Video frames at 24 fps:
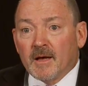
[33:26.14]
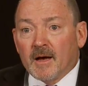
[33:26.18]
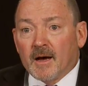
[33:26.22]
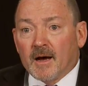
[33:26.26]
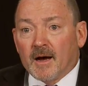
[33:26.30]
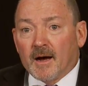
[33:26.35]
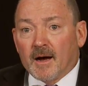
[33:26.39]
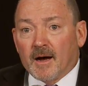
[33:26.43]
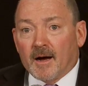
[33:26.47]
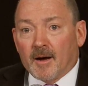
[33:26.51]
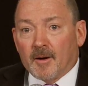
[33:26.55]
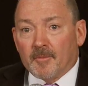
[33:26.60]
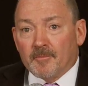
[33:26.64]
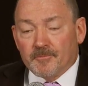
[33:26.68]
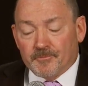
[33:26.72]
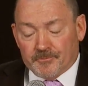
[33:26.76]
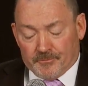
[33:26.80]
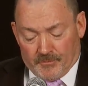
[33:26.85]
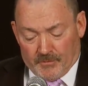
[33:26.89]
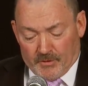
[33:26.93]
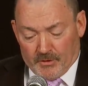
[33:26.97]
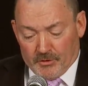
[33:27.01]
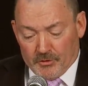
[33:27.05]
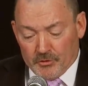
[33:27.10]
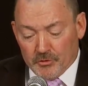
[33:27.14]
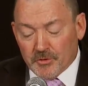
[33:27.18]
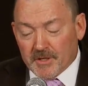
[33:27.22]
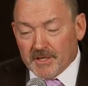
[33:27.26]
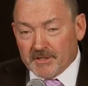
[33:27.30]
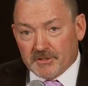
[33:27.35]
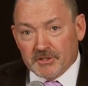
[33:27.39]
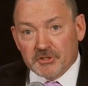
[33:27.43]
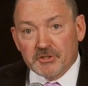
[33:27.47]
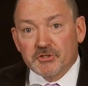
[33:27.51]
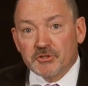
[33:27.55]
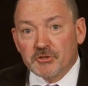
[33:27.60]
You
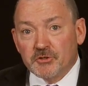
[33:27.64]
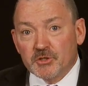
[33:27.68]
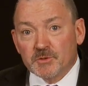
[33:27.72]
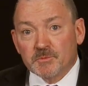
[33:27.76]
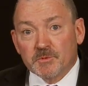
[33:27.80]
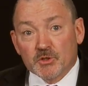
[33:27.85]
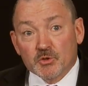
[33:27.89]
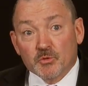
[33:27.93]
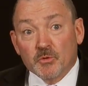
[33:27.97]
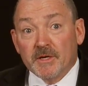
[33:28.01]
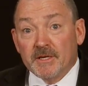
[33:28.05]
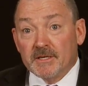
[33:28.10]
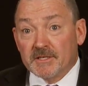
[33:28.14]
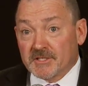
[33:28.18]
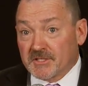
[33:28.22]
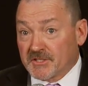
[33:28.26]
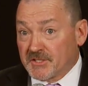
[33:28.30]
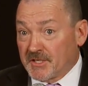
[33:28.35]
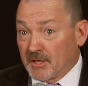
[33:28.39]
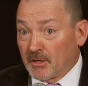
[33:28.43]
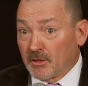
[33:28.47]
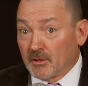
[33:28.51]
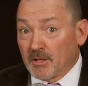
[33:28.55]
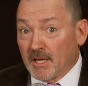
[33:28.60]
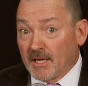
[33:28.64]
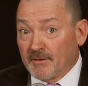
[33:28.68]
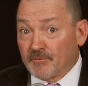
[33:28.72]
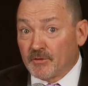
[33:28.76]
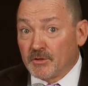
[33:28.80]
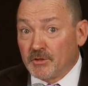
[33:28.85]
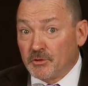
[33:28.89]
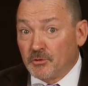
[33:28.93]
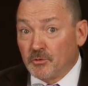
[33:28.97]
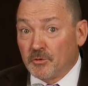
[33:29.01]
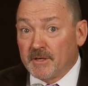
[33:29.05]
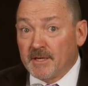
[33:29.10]
get to choose between a single life
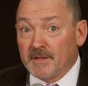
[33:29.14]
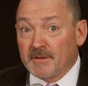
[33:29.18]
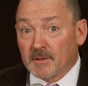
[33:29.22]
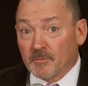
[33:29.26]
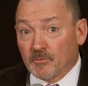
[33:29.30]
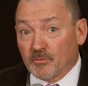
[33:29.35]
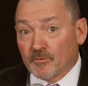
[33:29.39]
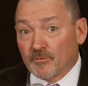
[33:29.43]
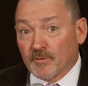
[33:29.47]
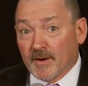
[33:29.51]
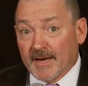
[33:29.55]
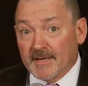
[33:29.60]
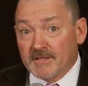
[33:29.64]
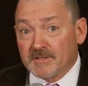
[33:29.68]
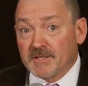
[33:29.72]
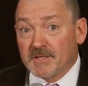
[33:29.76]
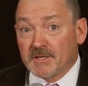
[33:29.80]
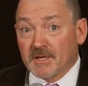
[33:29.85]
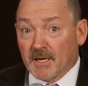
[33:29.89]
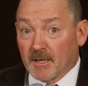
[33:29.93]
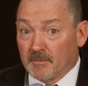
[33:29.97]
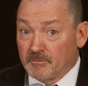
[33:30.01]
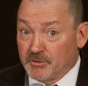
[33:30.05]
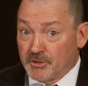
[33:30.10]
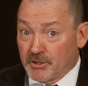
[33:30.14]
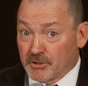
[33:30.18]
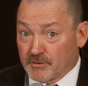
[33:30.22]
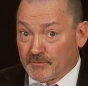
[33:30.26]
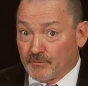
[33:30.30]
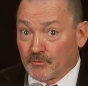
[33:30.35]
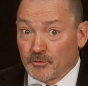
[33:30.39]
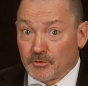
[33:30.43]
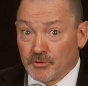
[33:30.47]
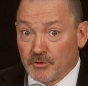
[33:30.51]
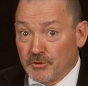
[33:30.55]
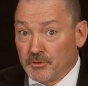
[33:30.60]
annuity that provides income just
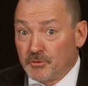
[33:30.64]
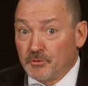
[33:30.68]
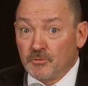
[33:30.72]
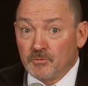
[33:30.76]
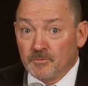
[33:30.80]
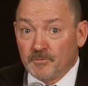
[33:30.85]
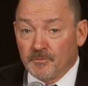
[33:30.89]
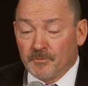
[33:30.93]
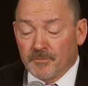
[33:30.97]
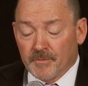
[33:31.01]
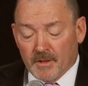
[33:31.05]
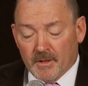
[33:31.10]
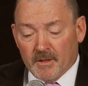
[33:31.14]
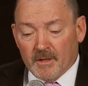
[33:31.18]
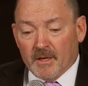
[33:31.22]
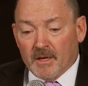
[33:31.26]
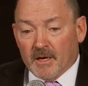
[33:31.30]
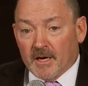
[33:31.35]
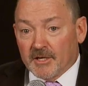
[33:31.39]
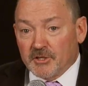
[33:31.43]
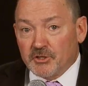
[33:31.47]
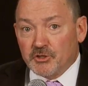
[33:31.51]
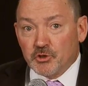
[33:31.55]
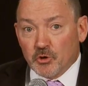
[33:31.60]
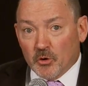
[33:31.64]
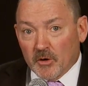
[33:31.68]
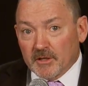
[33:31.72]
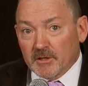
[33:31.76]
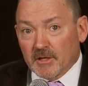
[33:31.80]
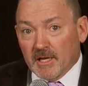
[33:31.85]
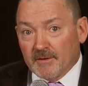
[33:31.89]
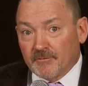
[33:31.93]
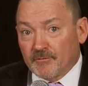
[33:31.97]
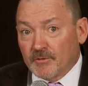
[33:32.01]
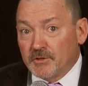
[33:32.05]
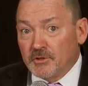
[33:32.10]
for you, a joint
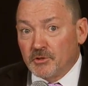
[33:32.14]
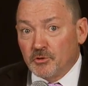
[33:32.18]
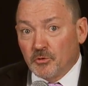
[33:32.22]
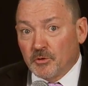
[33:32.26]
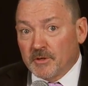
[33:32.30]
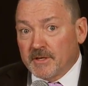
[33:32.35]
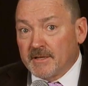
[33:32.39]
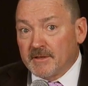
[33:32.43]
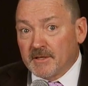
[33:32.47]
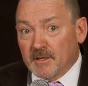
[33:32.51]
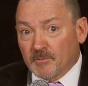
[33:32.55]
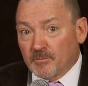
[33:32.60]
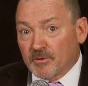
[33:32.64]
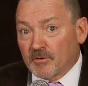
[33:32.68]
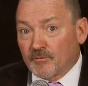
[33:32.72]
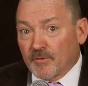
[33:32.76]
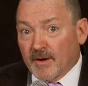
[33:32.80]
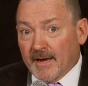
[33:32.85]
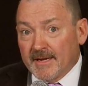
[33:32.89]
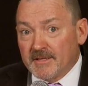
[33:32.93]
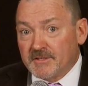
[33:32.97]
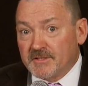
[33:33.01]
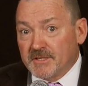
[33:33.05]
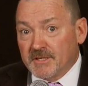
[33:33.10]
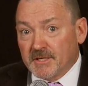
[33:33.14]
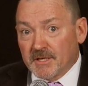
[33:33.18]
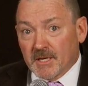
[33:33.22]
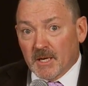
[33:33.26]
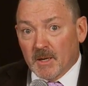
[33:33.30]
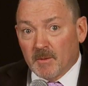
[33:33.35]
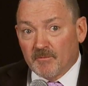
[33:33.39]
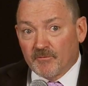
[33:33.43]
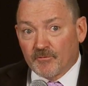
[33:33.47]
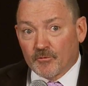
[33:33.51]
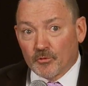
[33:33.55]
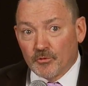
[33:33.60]
life annuity that provides
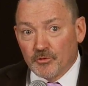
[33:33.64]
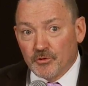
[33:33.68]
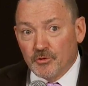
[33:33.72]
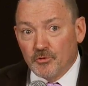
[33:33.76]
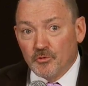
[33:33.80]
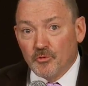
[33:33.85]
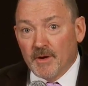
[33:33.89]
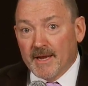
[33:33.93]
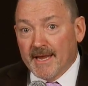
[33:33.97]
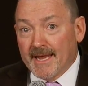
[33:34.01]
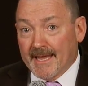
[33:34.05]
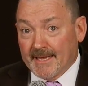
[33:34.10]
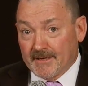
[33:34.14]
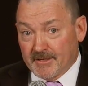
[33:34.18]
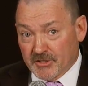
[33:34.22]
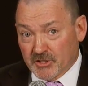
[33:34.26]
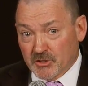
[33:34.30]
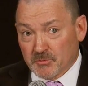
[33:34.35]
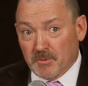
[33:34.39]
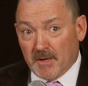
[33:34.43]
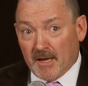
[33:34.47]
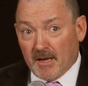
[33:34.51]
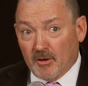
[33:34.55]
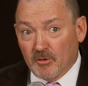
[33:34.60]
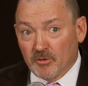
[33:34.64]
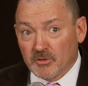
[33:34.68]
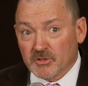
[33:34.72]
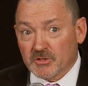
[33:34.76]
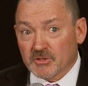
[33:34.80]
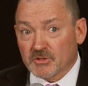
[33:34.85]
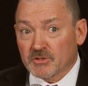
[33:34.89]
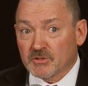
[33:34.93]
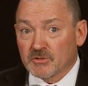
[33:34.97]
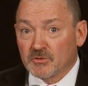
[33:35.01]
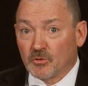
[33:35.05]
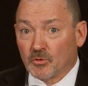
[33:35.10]
income for you and a
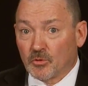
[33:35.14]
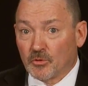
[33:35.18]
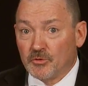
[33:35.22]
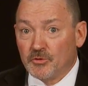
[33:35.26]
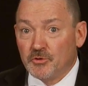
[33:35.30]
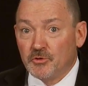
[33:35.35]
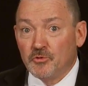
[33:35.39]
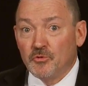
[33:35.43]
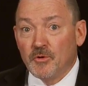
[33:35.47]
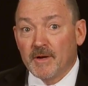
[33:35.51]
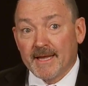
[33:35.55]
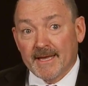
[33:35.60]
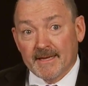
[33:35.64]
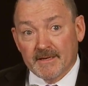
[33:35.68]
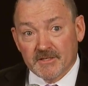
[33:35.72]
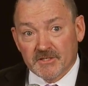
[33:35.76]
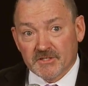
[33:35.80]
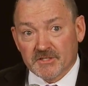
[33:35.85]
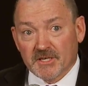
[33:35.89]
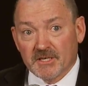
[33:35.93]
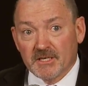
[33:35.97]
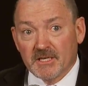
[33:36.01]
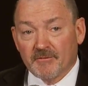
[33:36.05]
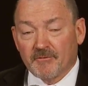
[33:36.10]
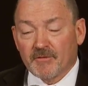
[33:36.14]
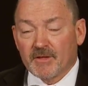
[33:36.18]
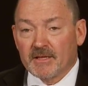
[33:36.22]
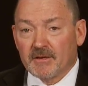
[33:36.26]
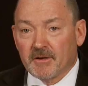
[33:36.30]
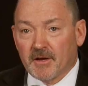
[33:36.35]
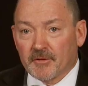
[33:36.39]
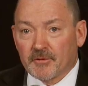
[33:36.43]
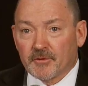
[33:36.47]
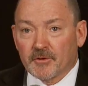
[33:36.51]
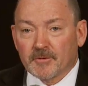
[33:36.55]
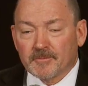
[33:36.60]
spouse or you and a significant
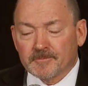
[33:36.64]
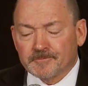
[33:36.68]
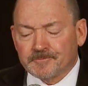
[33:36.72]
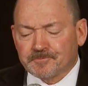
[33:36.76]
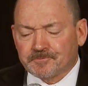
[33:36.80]
other.